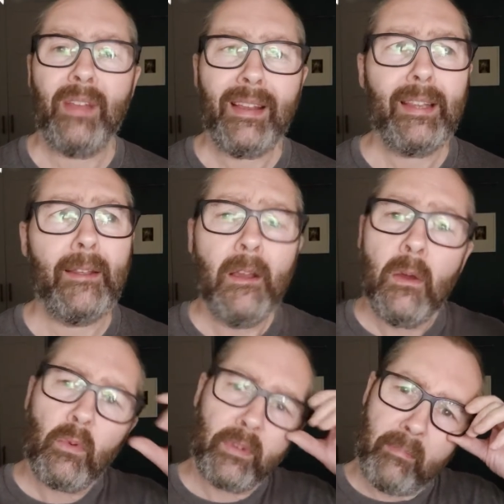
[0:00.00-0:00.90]
was actually
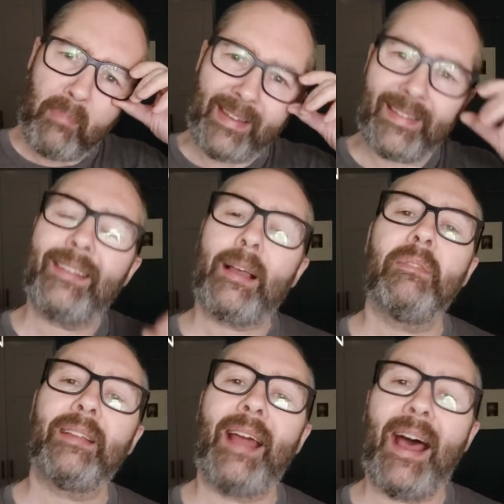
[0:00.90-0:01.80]
one of the best
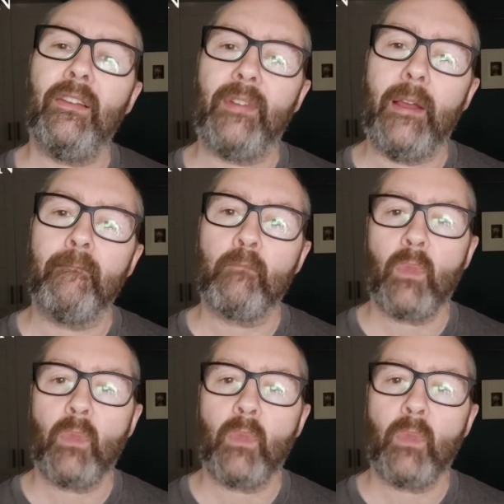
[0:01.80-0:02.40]
examples I'd had of it.